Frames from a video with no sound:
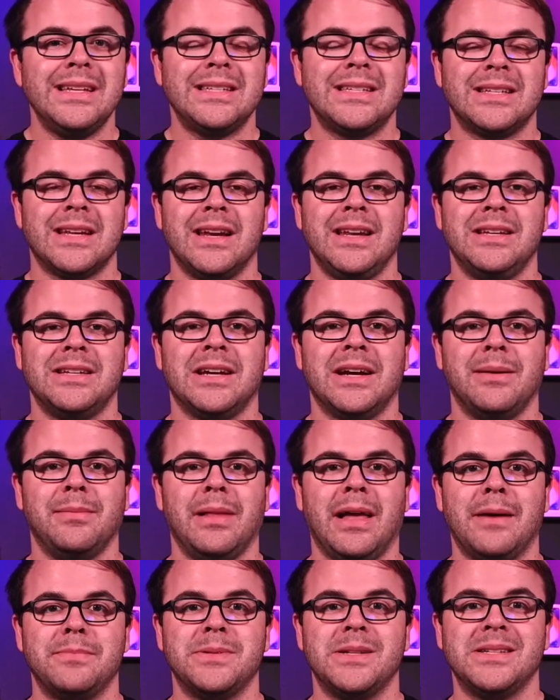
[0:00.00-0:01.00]
stunning time
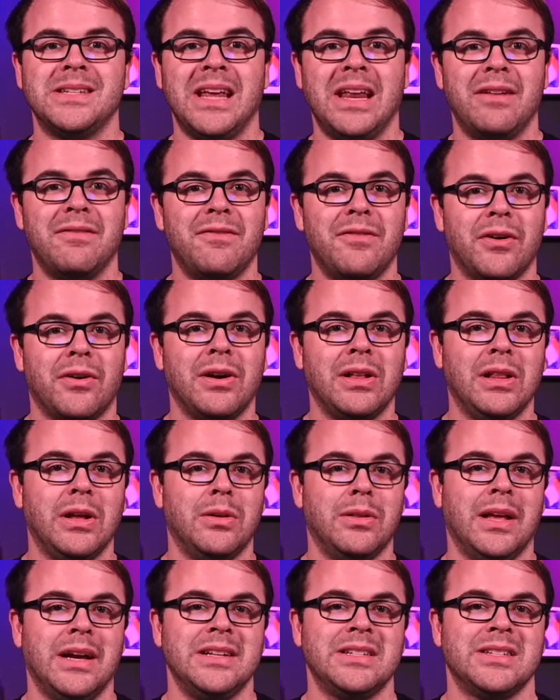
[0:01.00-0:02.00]
lapses in very low light